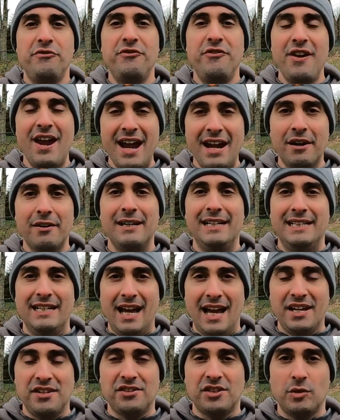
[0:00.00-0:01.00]
very
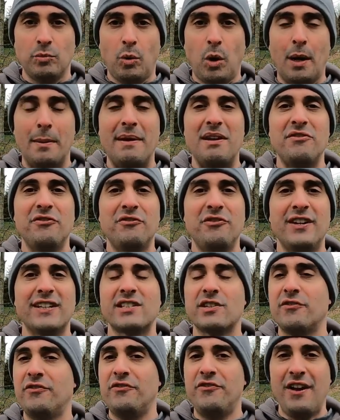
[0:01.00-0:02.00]
nice and warm. It
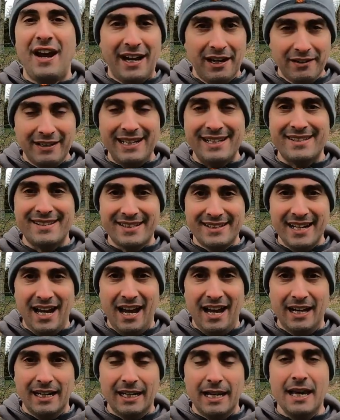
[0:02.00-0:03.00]
fits very
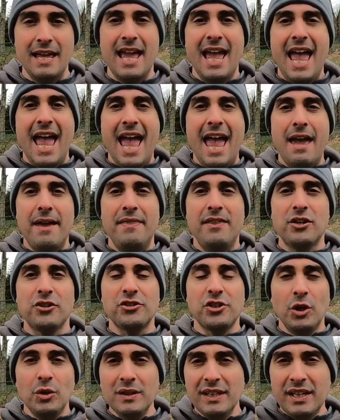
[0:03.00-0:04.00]
snug. And
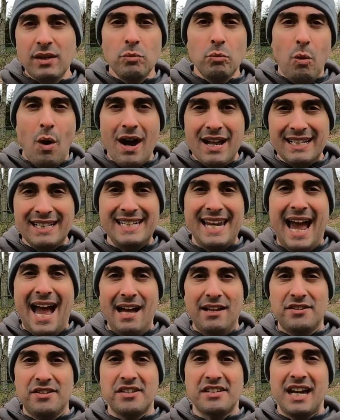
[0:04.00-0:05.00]
there's only one
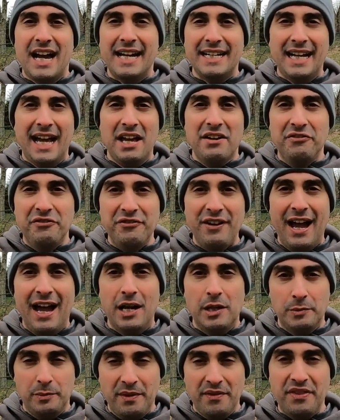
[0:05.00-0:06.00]
downside I have
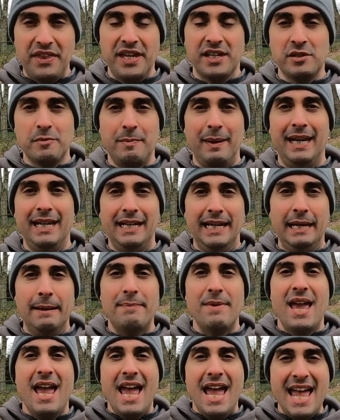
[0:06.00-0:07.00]
found with this beanie.
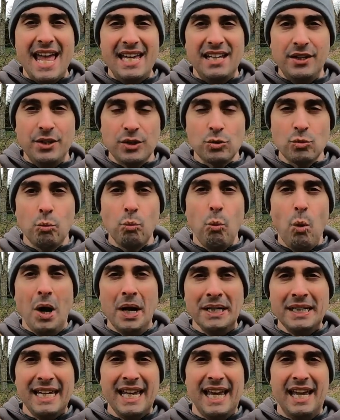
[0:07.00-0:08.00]
It is
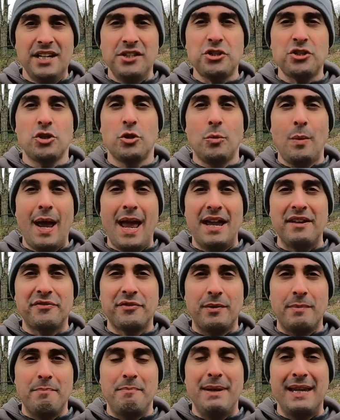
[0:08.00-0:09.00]
one inch away
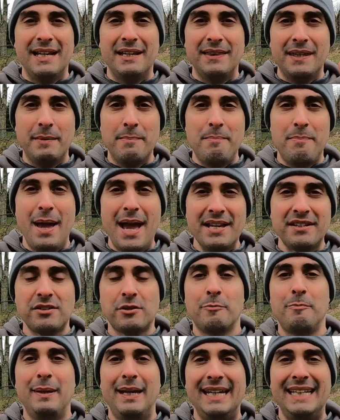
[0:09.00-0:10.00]
from being the
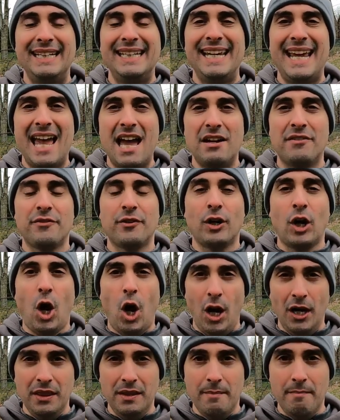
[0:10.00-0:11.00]
best beanie ever
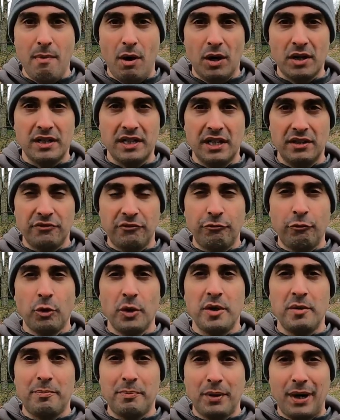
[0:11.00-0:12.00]
on the market
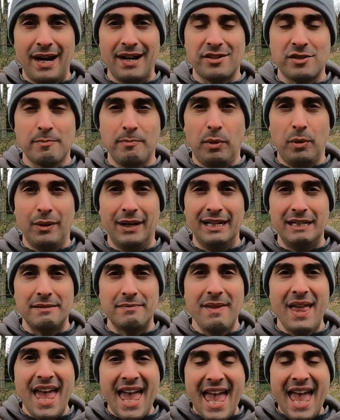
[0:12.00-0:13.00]
for the price
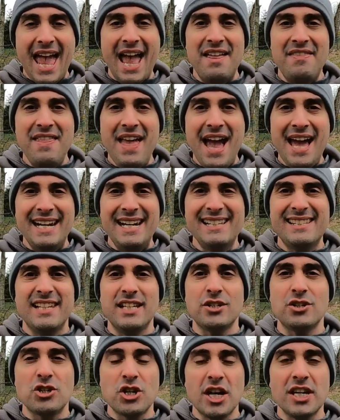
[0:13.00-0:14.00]
point, and that is
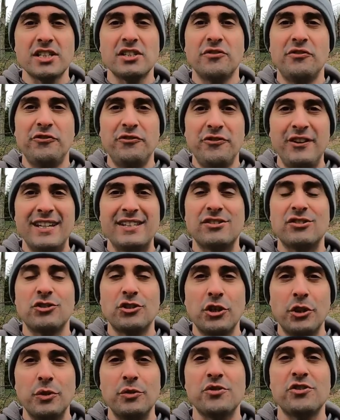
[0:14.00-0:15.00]
it just fits
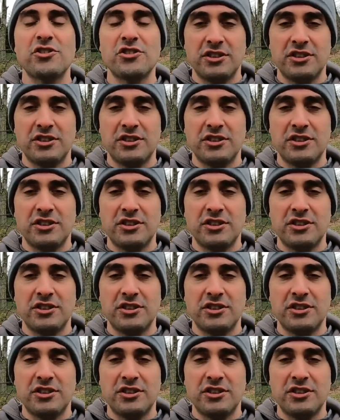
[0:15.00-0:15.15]
too